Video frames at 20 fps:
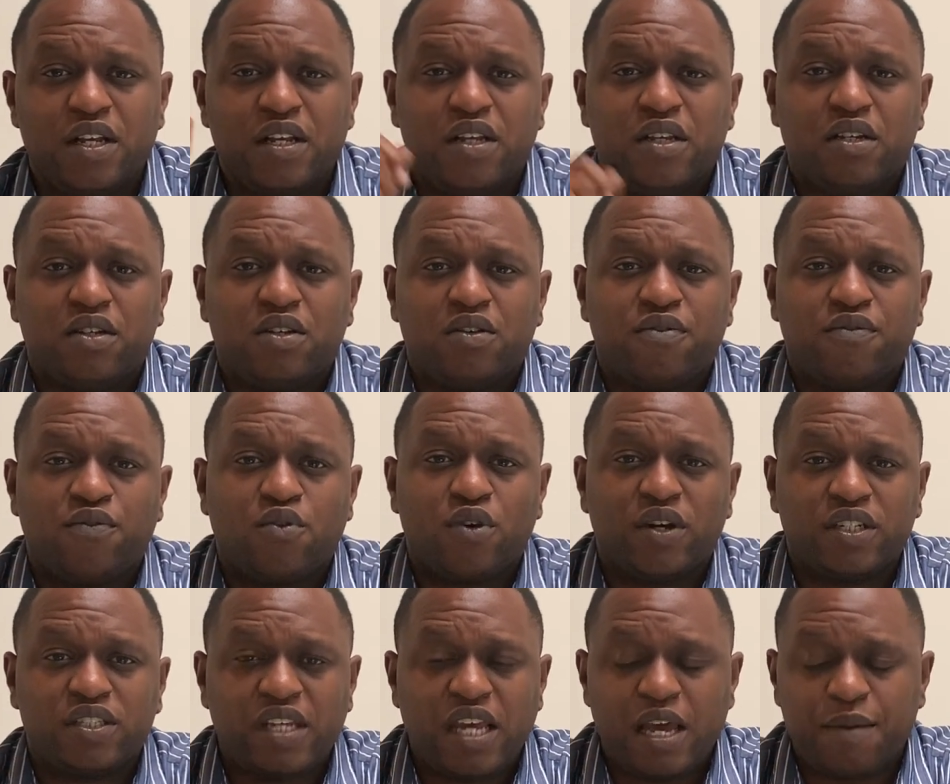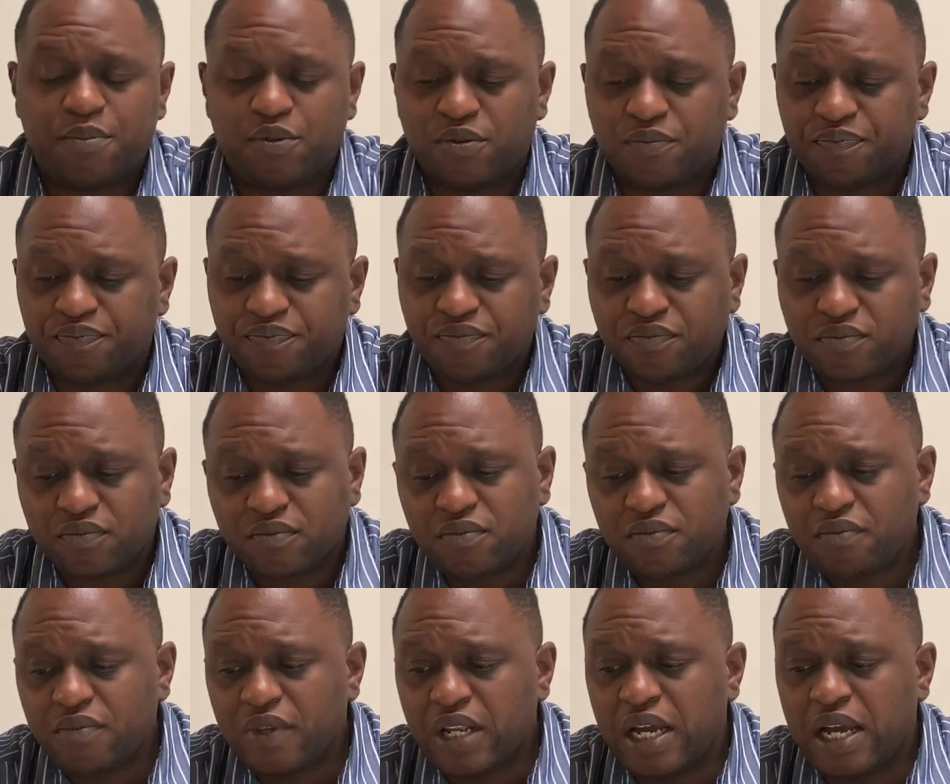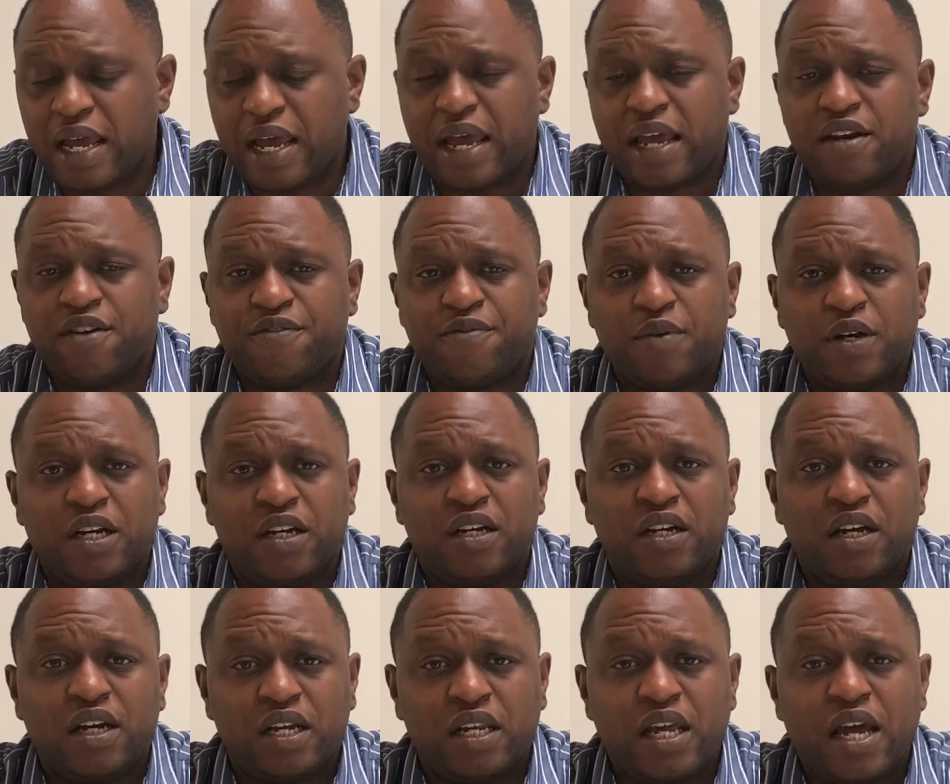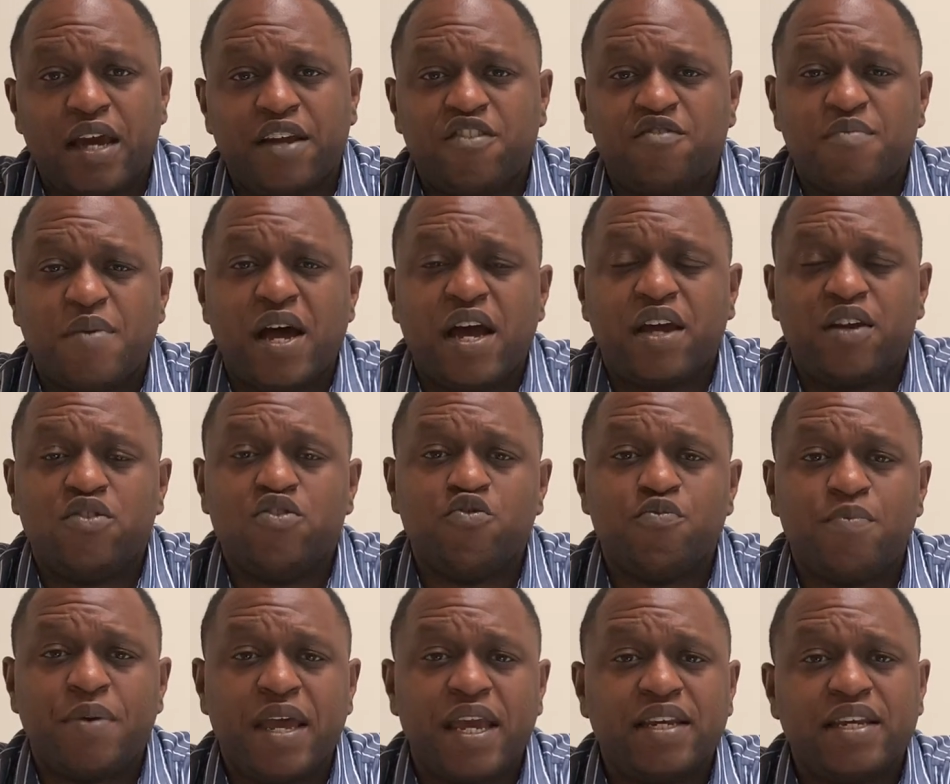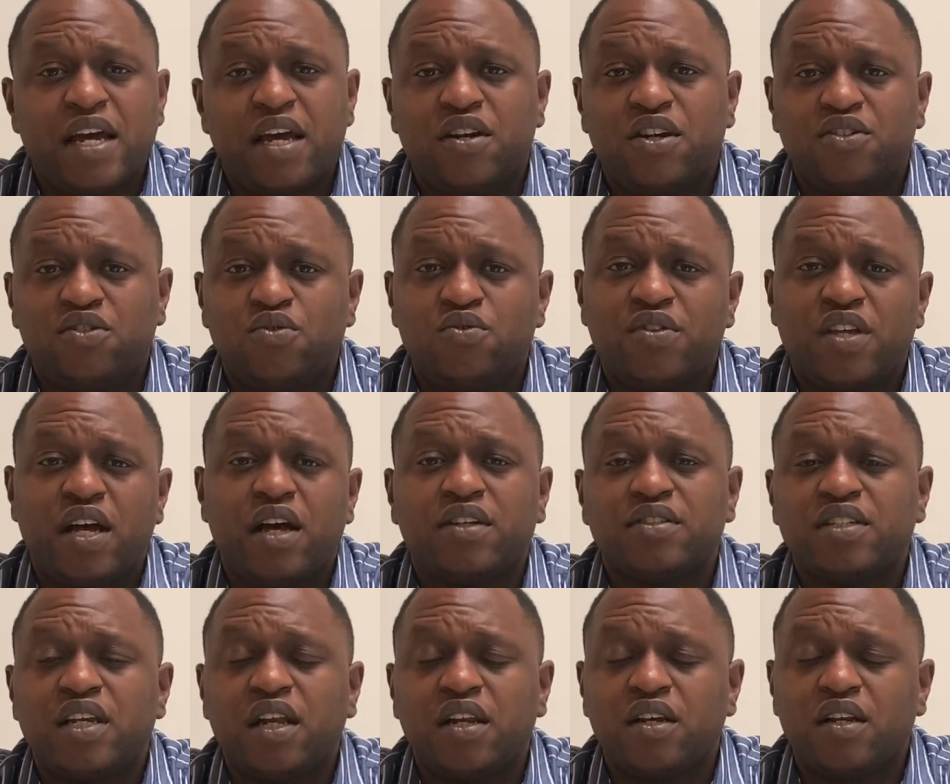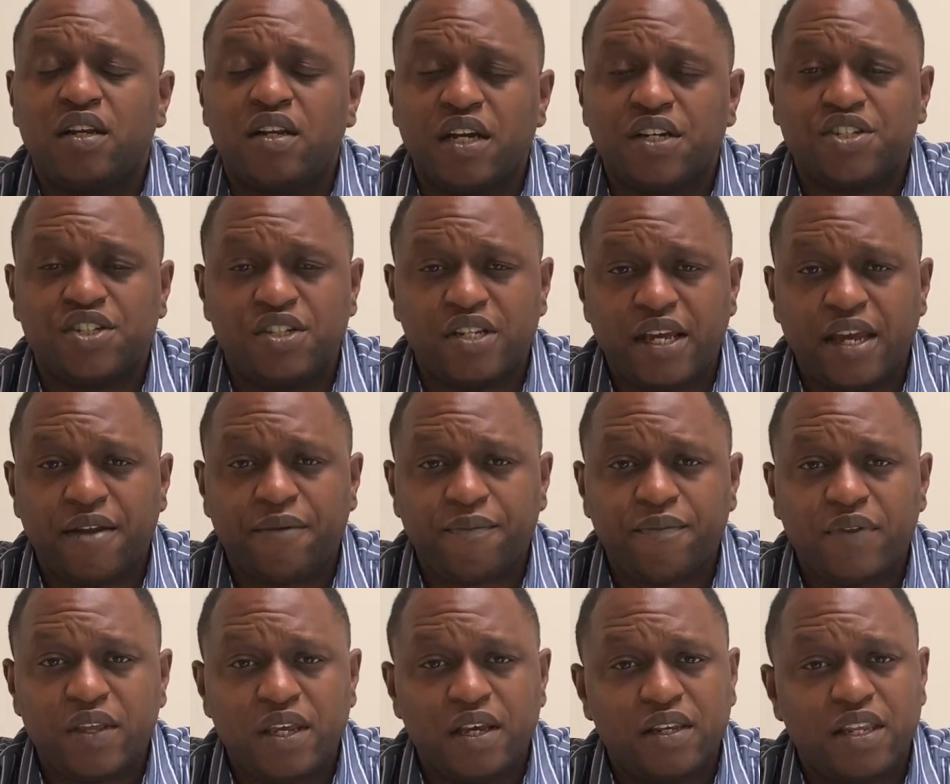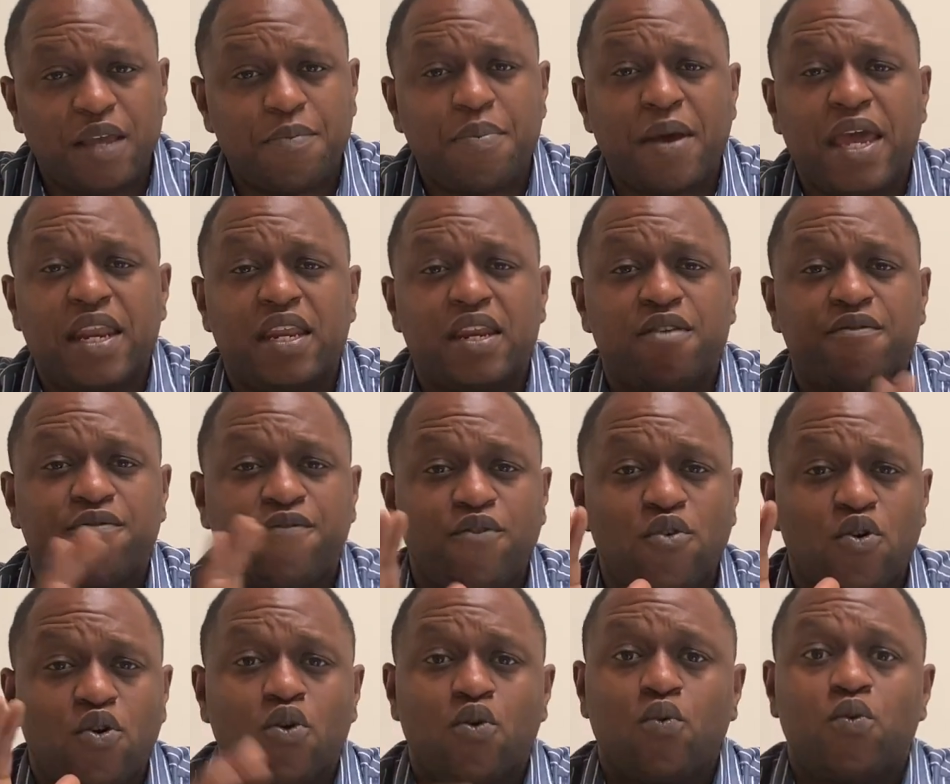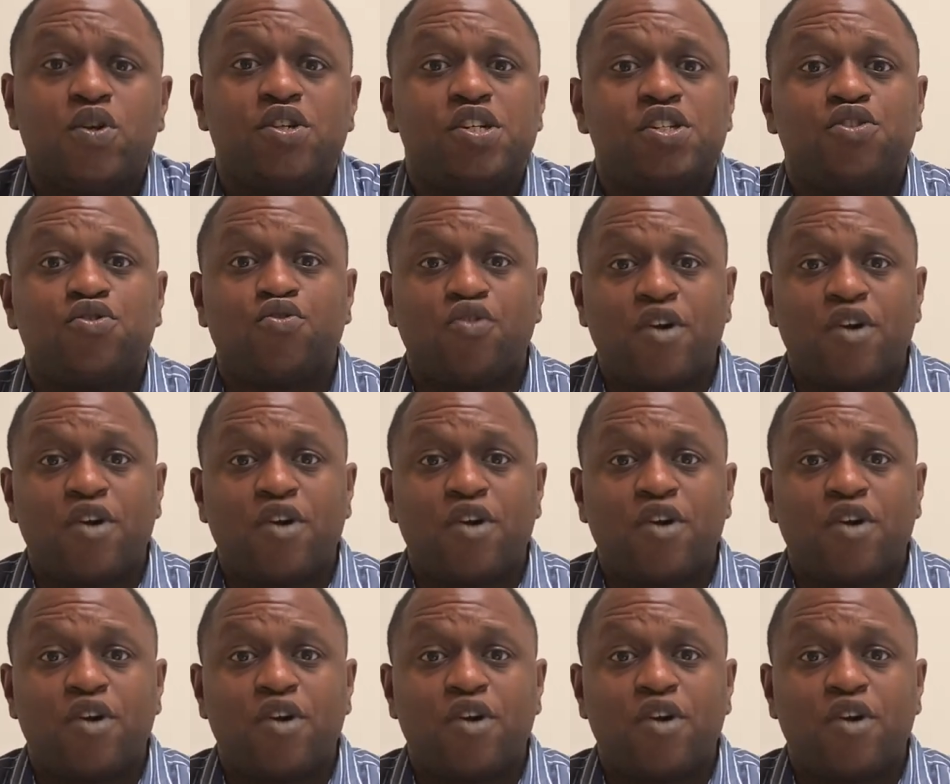For example, I had a client of mine who paid down a $2,000 collection debt. They paid it in full, which is great.